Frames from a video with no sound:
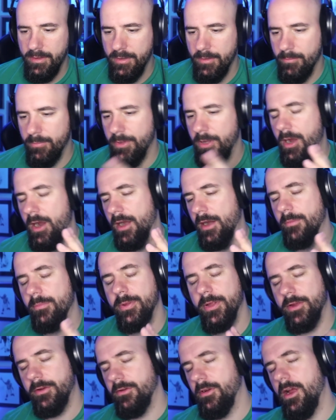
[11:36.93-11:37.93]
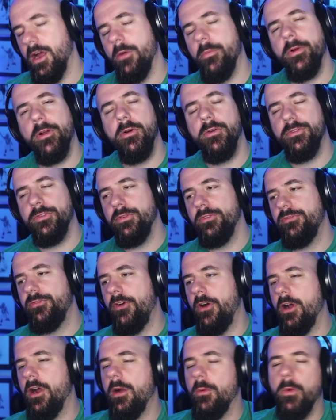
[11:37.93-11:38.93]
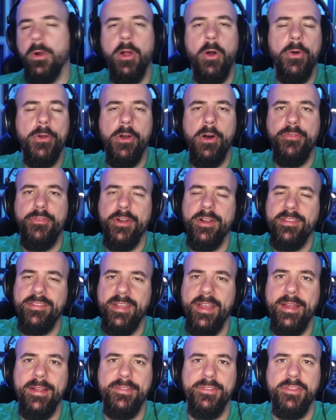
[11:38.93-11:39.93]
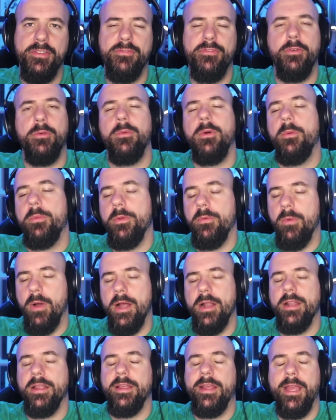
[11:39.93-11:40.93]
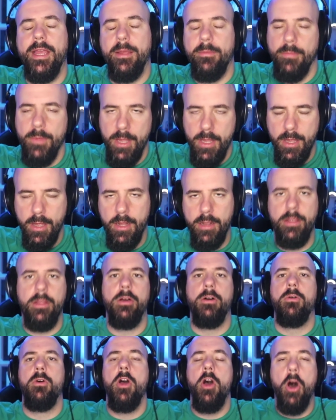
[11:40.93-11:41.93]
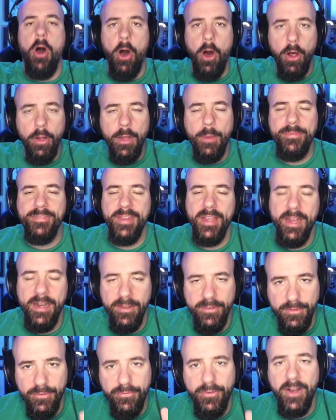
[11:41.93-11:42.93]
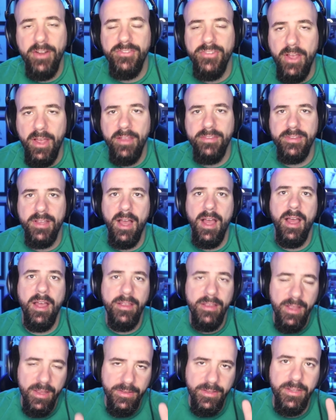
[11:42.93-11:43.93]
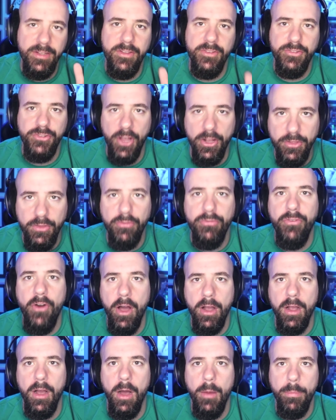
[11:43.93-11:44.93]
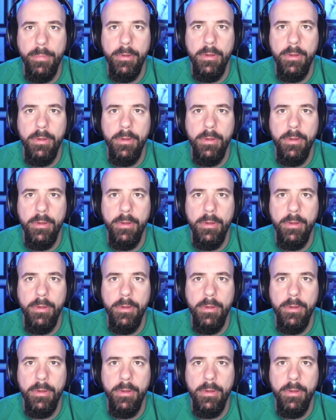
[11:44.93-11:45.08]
But all right, play All right, we're going too far. We're going off on a tangent for what we want in a game. No. All I'm saying is the franchise guy need to shut the fuck up.